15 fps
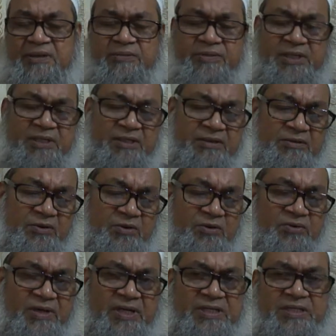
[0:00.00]

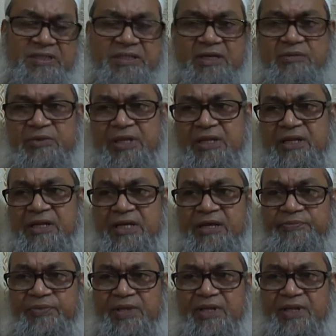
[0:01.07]
chloroquine-resistant malaria.